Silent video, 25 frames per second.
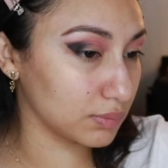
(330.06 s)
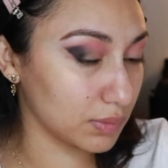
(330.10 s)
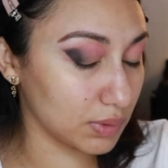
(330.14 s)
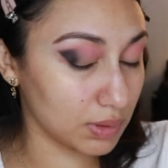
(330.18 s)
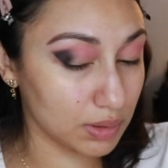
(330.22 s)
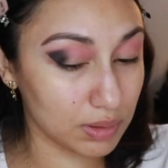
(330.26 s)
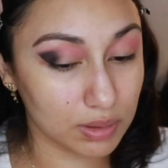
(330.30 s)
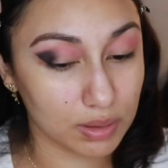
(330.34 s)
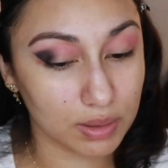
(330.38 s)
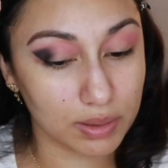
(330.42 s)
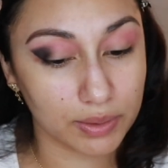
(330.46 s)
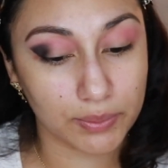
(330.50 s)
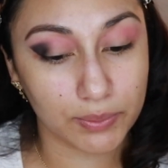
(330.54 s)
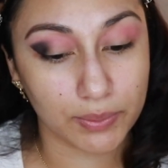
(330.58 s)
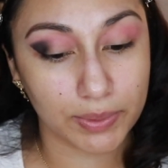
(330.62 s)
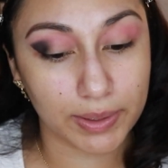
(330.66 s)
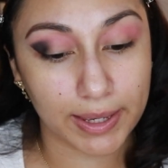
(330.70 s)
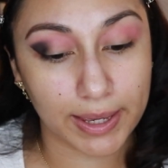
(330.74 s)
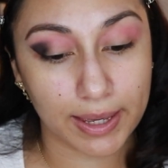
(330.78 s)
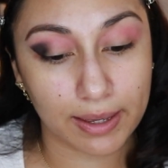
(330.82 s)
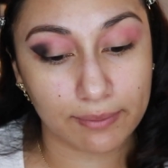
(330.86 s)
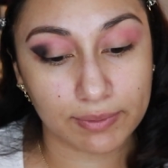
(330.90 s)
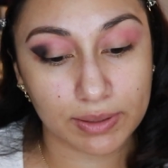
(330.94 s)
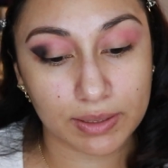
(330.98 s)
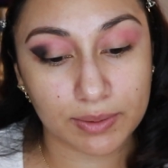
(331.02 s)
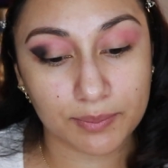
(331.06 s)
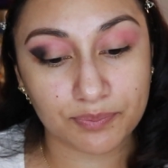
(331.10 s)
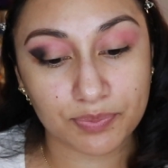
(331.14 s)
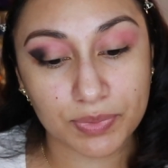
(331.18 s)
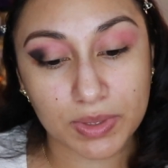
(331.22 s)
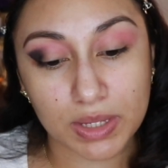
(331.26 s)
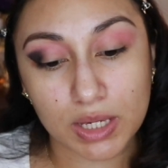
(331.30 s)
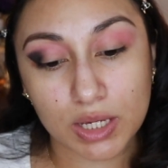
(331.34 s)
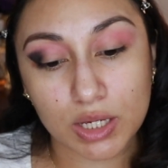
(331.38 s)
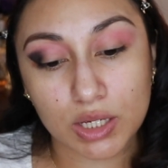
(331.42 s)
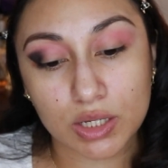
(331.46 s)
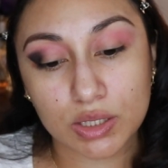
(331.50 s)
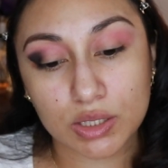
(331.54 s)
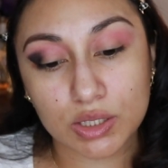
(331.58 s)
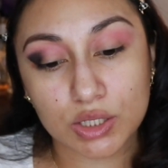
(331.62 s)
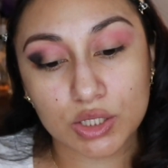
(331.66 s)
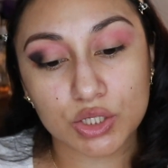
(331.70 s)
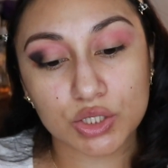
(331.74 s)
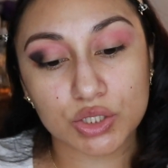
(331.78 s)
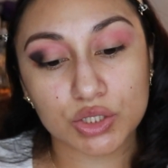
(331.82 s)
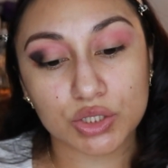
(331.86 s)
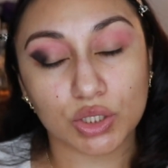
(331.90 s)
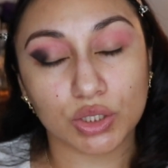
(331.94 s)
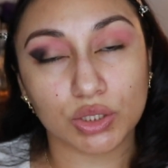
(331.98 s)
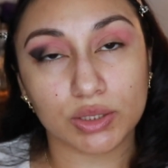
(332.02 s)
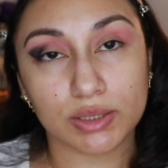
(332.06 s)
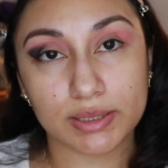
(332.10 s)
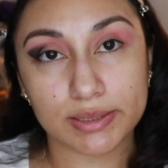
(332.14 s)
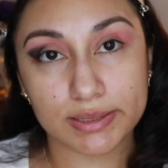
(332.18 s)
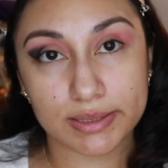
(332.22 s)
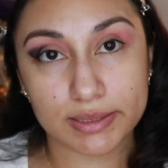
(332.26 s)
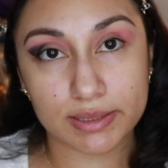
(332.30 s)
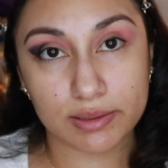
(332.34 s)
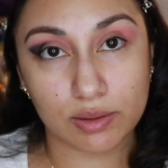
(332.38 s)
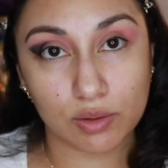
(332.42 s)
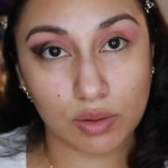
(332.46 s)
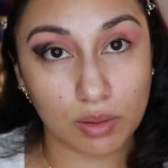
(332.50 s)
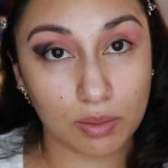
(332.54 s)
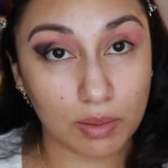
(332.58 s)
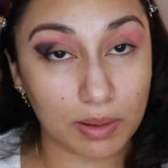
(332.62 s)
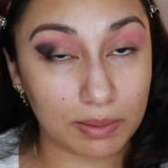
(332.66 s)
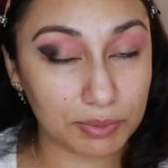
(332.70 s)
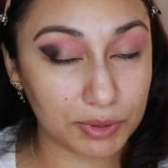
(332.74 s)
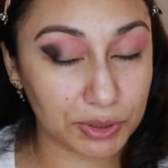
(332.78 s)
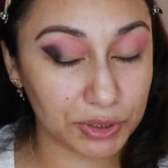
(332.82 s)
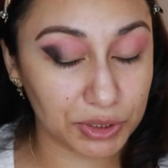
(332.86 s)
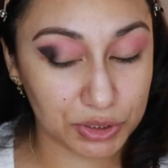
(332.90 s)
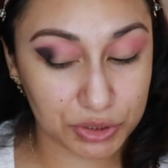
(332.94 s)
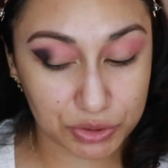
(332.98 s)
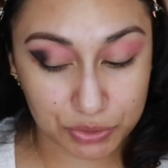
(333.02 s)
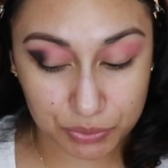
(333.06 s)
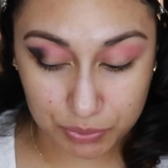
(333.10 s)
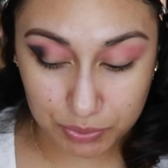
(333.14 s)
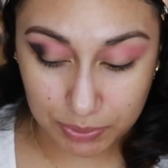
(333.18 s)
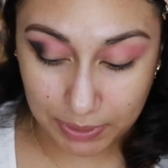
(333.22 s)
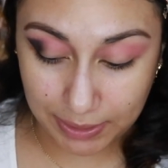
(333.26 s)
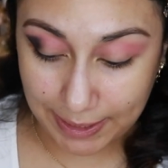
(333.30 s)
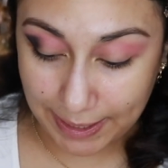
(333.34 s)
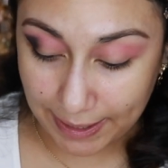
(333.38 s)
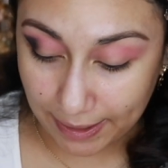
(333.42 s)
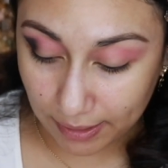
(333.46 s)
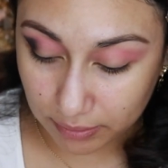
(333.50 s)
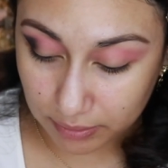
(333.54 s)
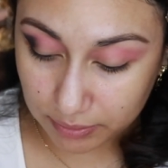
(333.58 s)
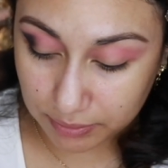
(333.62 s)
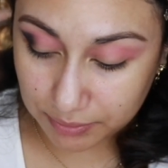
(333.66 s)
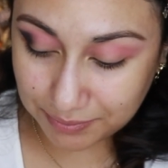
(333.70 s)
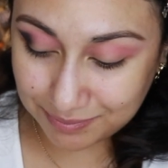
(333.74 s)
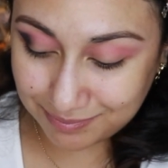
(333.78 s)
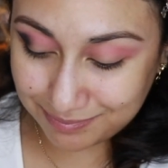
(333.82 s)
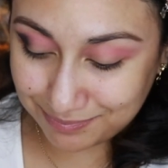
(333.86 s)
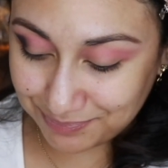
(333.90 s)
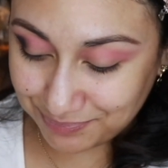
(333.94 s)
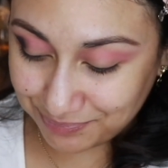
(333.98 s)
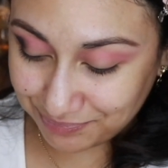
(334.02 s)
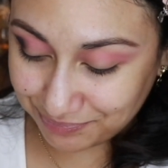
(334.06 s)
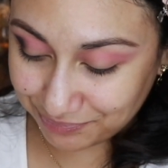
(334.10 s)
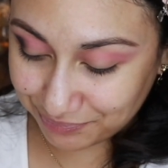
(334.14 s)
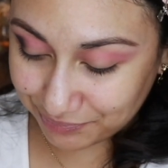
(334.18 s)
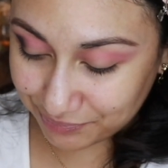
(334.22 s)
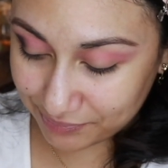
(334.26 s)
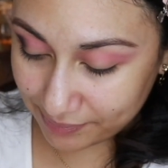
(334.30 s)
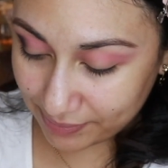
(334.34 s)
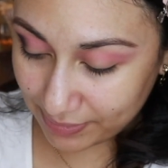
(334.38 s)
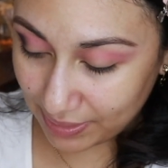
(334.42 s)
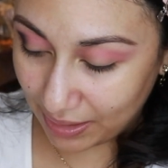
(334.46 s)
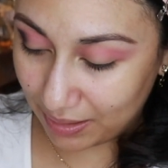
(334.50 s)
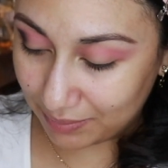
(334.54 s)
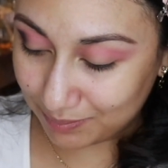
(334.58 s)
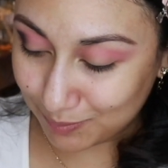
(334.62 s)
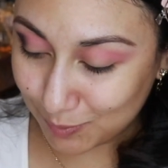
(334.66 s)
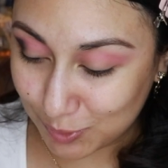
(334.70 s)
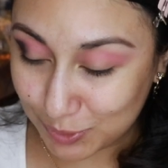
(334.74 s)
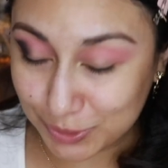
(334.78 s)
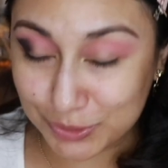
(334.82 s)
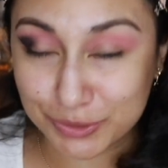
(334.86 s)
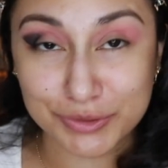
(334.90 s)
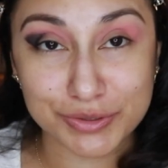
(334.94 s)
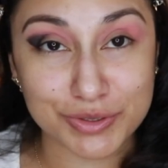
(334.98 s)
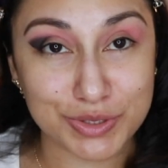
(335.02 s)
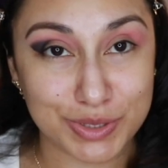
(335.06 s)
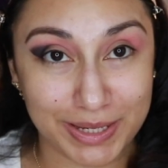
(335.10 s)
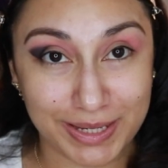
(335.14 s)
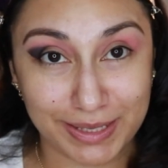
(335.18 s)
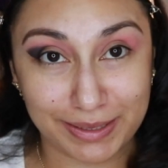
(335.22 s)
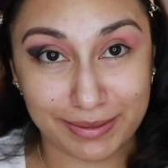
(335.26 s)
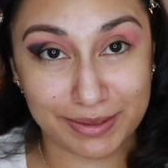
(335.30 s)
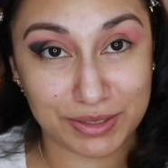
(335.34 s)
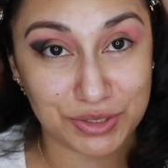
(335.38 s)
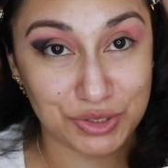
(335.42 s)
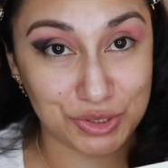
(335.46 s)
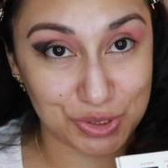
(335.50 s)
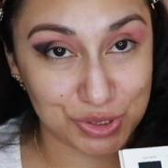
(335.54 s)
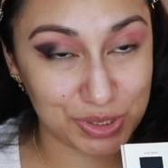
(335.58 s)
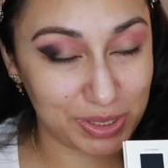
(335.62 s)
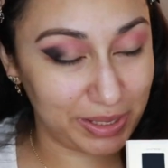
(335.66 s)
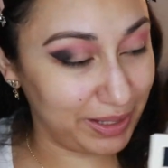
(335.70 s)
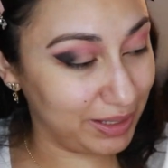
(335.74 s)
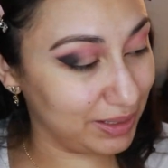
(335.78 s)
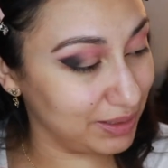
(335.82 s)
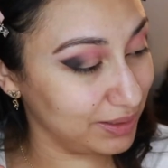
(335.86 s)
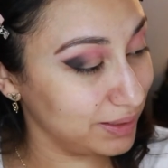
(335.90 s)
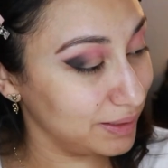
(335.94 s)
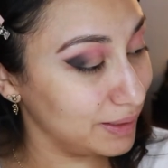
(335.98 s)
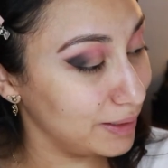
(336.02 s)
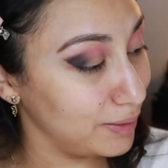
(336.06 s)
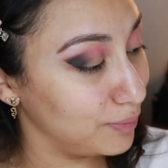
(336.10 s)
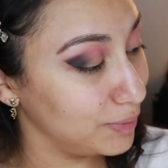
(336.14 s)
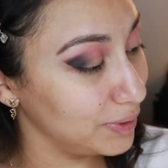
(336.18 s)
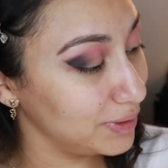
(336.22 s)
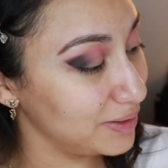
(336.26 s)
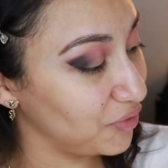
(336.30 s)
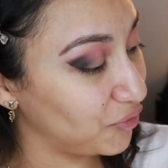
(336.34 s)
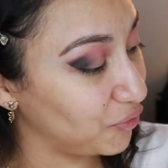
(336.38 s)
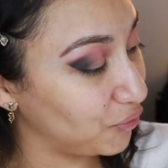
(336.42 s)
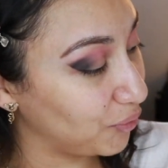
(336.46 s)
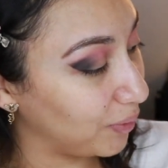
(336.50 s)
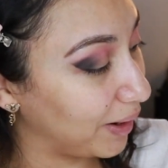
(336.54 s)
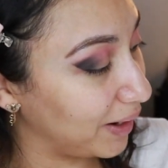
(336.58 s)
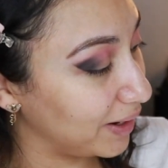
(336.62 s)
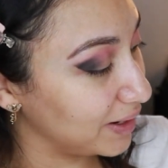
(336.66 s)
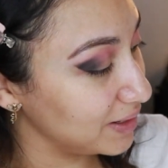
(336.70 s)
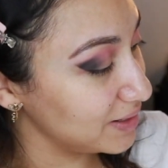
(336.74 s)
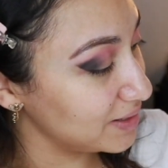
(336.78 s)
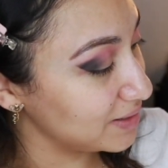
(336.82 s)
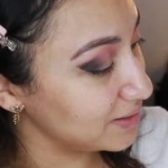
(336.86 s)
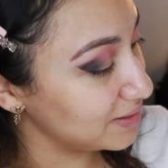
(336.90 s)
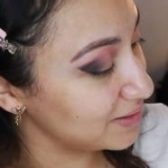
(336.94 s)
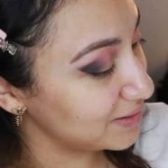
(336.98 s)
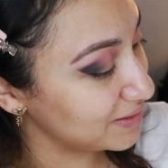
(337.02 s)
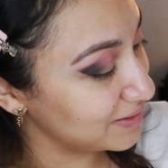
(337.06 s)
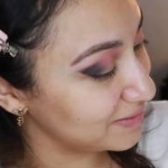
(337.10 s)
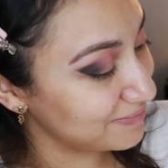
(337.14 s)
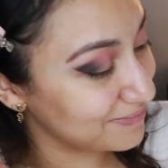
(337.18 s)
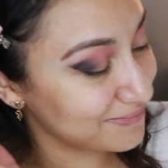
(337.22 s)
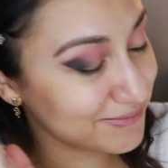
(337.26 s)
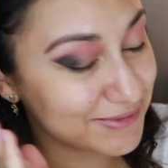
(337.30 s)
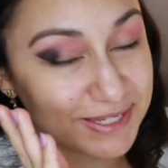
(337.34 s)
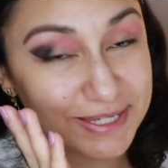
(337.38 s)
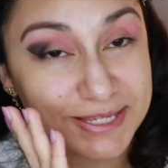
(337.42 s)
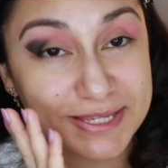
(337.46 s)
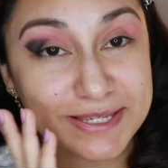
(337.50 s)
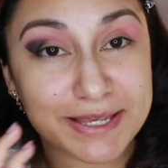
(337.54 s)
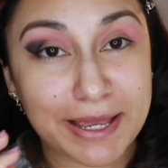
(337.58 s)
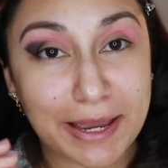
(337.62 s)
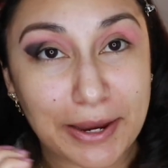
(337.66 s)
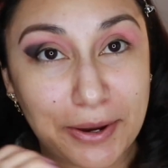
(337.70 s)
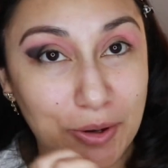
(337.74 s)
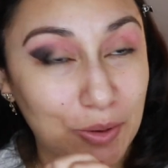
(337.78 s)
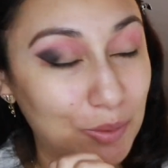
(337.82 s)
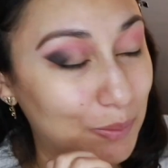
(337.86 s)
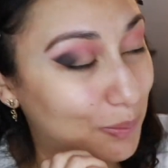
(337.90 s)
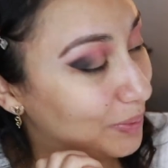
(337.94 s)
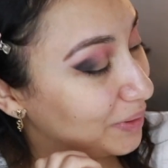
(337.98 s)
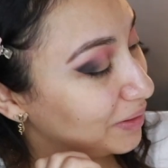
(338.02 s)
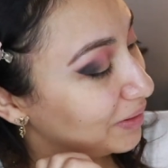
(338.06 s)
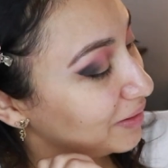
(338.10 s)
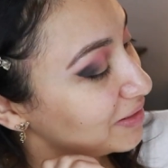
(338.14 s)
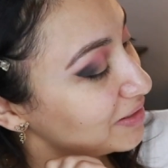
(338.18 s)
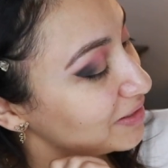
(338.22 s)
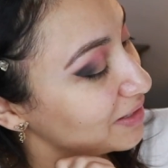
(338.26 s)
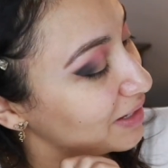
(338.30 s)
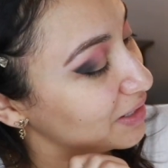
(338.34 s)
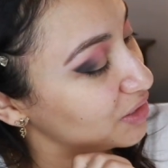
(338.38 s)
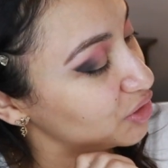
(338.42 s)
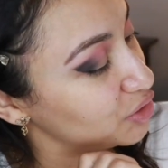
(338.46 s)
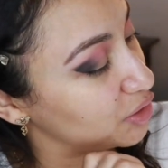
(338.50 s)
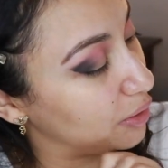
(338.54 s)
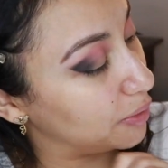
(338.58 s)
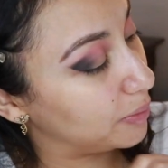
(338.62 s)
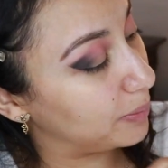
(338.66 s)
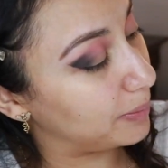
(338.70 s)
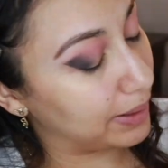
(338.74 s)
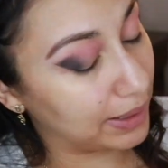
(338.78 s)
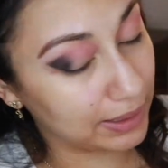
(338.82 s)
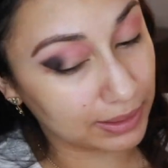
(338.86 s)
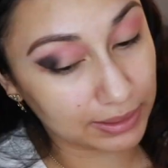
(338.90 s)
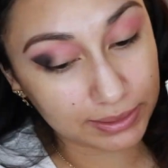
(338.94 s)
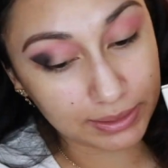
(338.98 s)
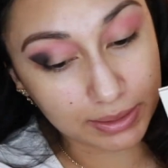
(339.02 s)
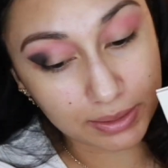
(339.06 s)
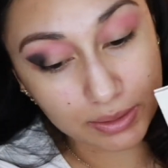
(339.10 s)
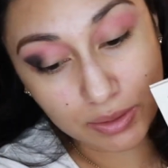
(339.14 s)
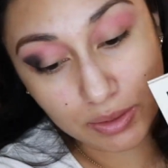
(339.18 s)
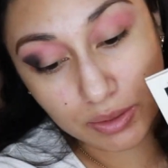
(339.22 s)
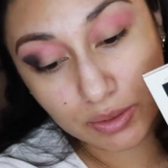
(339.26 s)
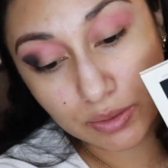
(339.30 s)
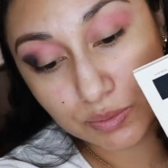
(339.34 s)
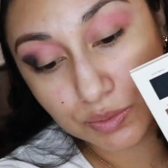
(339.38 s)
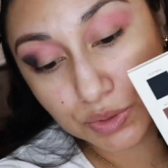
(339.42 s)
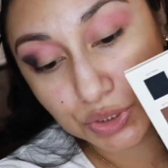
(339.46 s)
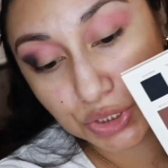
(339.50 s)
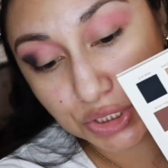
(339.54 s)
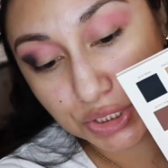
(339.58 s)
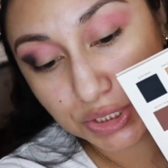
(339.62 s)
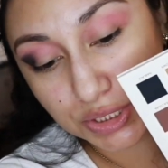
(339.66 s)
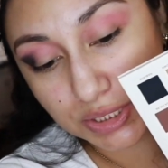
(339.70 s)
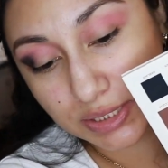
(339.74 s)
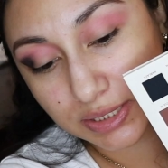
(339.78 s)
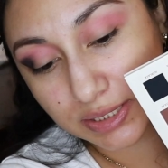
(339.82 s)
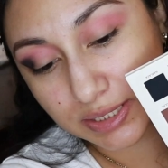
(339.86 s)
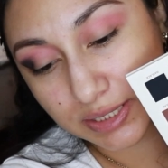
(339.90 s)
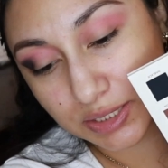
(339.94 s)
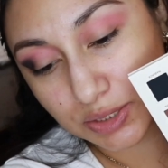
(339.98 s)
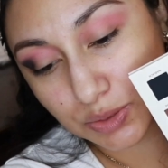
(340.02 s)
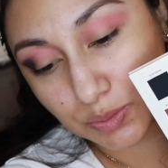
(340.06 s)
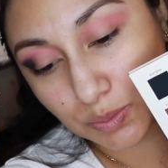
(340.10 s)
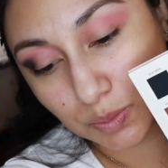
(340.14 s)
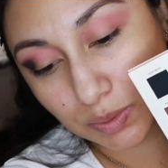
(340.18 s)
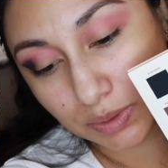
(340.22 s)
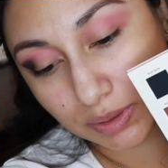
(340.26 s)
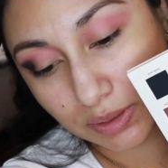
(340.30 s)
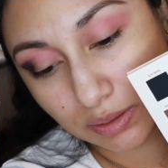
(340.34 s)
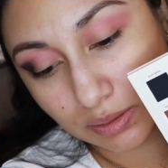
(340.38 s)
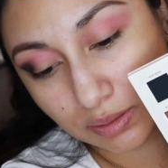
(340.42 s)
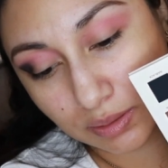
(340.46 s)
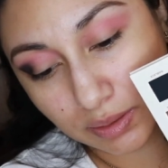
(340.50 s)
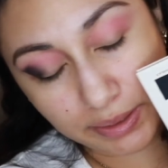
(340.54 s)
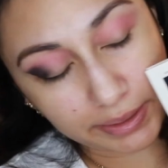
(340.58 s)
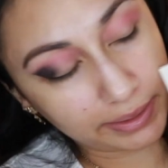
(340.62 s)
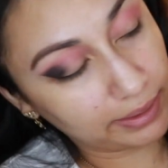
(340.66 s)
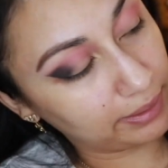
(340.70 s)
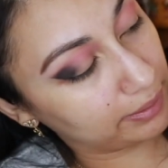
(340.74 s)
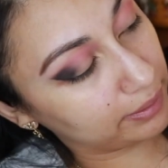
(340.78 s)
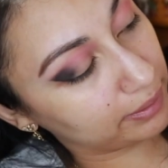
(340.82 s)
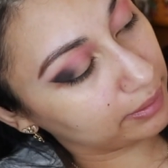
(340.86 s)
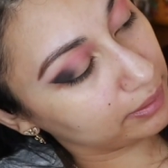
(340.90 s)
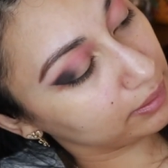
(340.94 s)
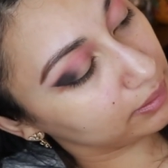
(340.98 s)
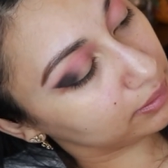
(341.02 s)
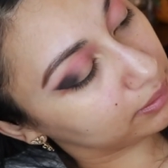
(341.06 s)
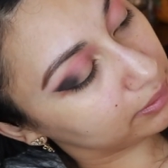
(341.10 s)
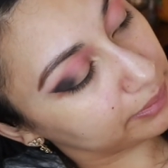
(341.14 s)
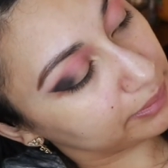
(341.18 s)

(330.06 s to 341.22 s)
There we have it. So this is all I'm gonna do now. I'm going to take the shade that I want to try since I opened this eyeshadow palette, which is this one here.